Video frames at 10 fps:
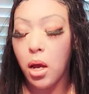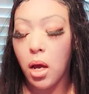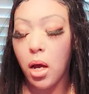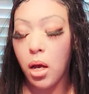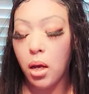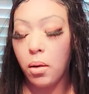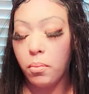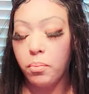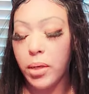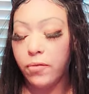
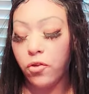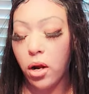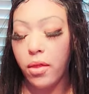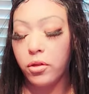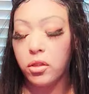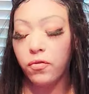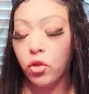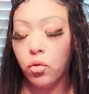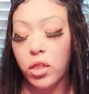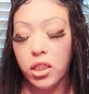Um, but for others of
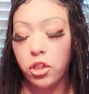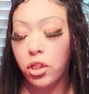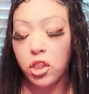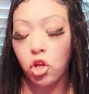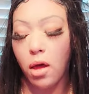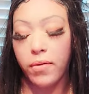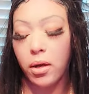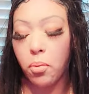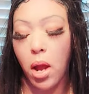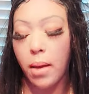you, this is just solving
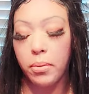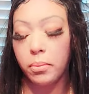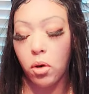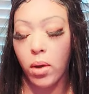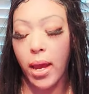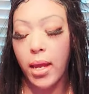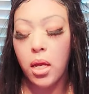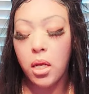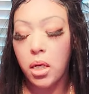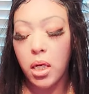a problem, okay?
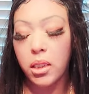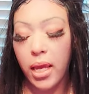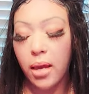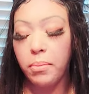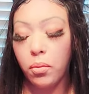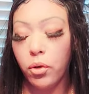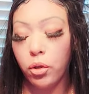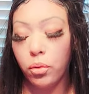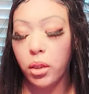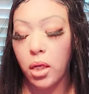Now, this can be
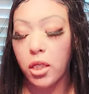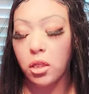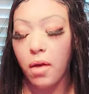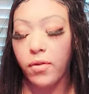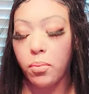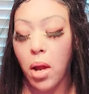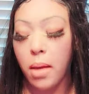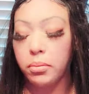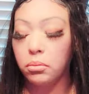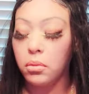reunion and solving a
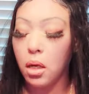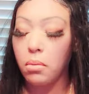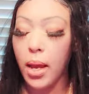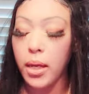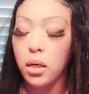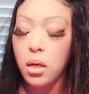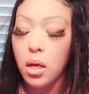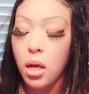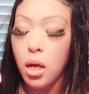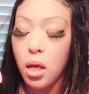problem, all right?
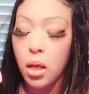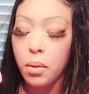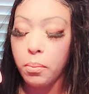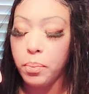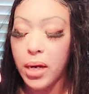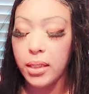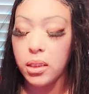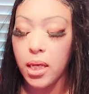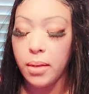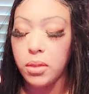Um, but at the
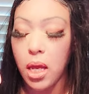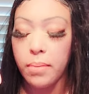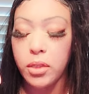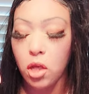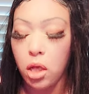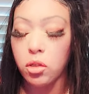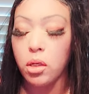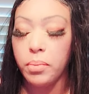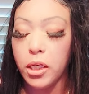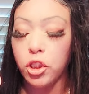same time, this also
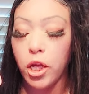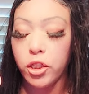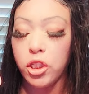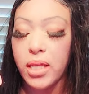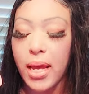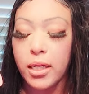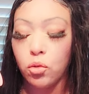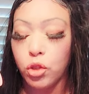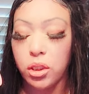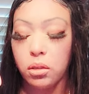could be a change of status,
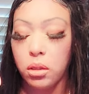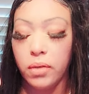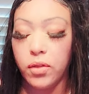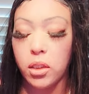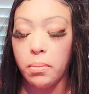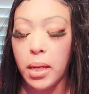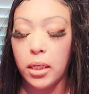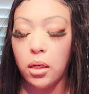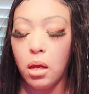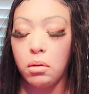which is leaving
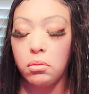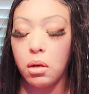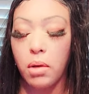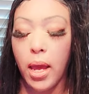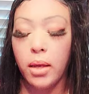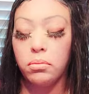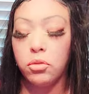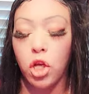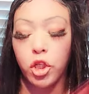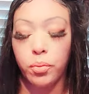somebody alone, okay?
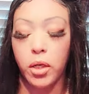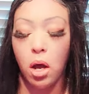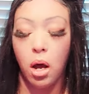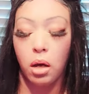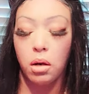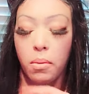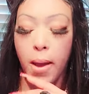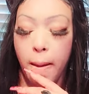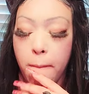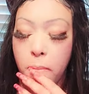Judgment call, all
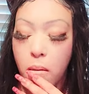right?